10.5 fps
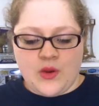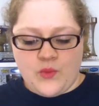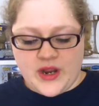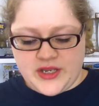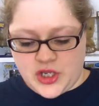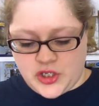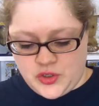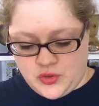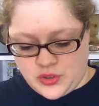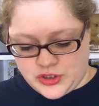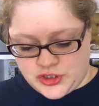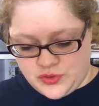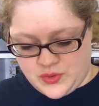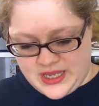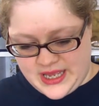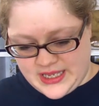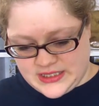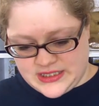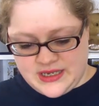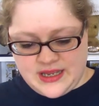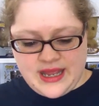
one you do get.